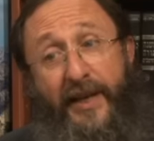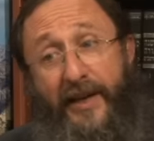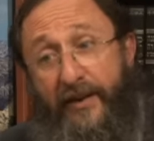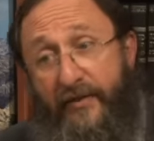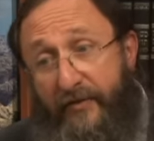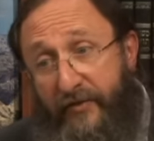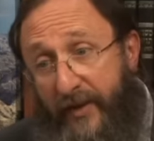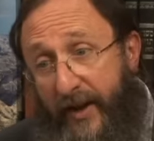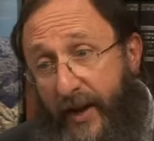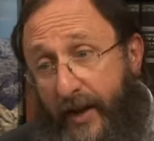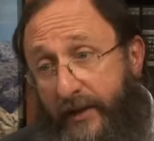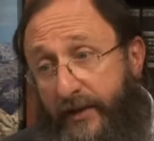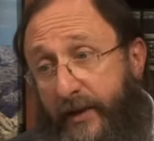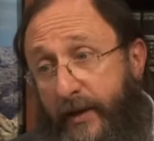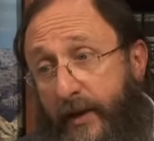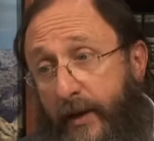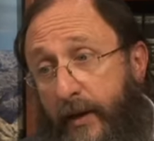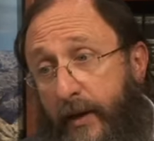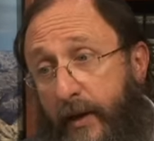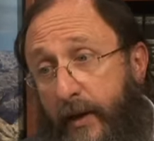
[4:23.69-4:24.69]
And in fact,
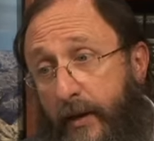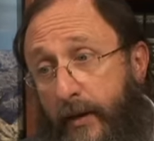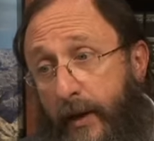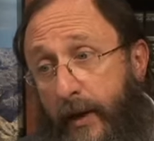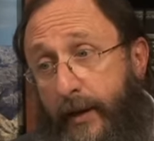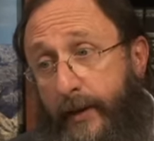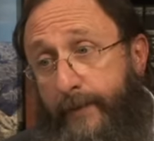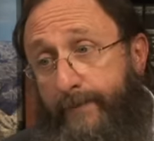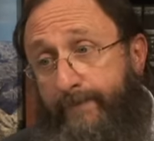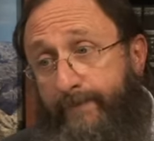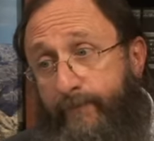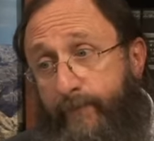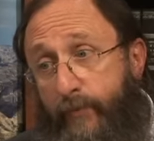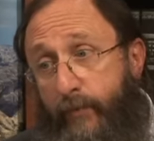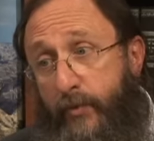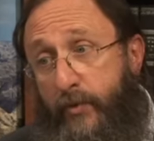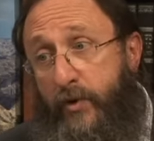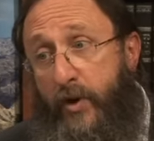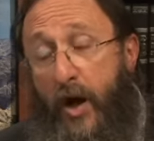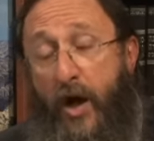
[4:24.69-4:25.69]
um,
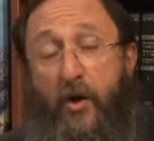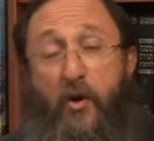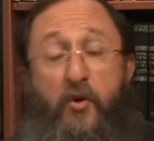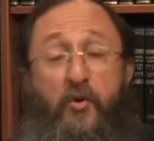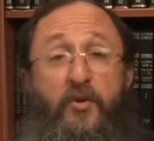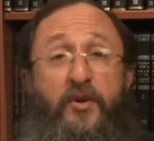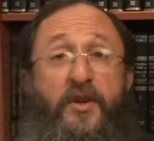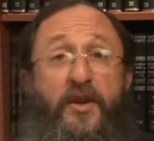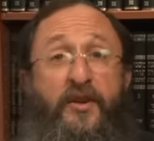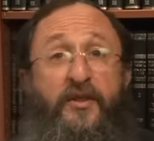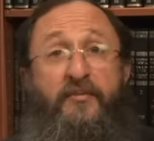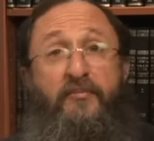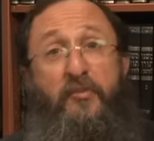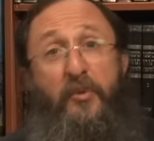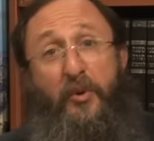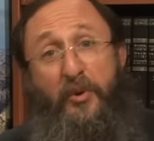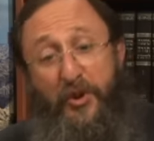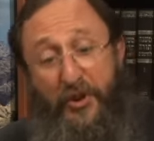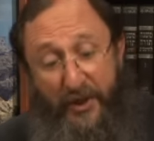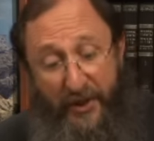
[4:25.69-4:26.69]
not only is
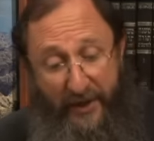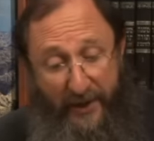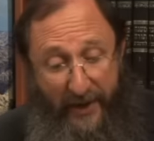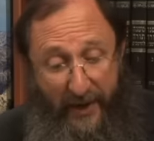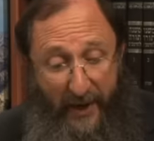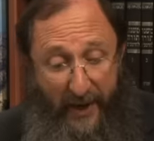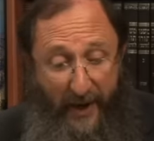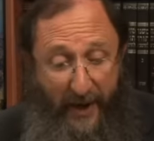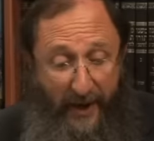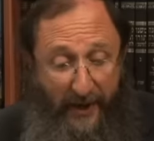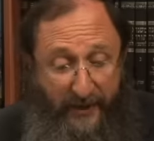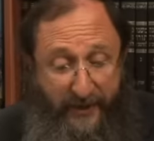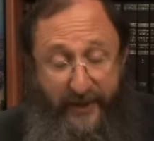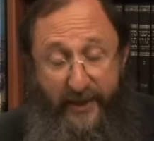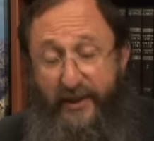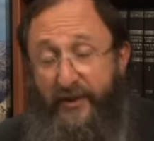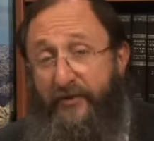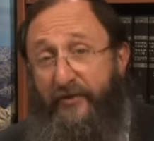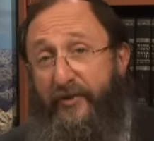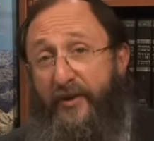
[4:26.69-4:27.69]
Moshe
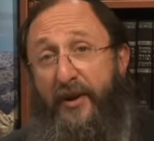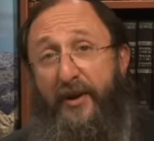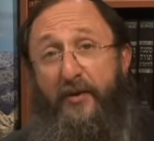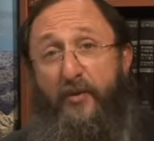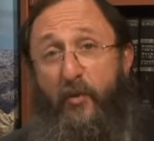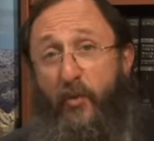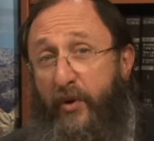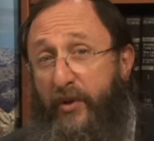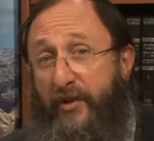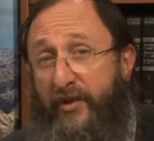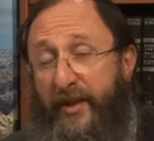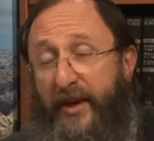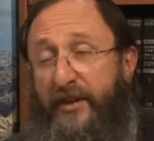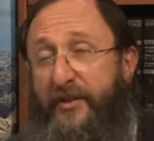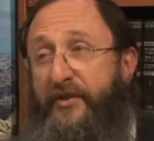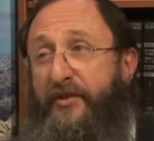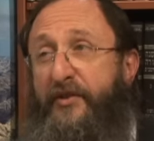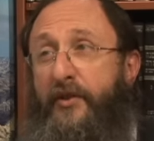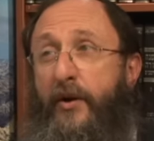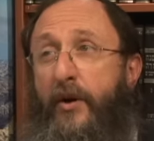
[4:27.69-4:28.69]
identified with
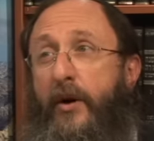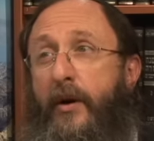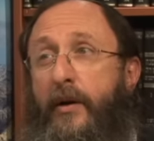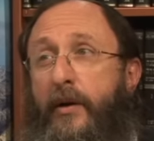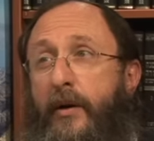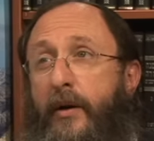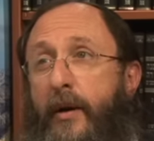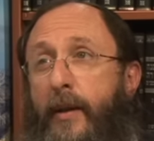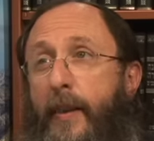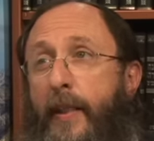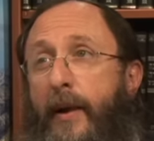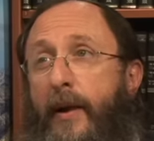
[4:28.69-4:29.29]
that song,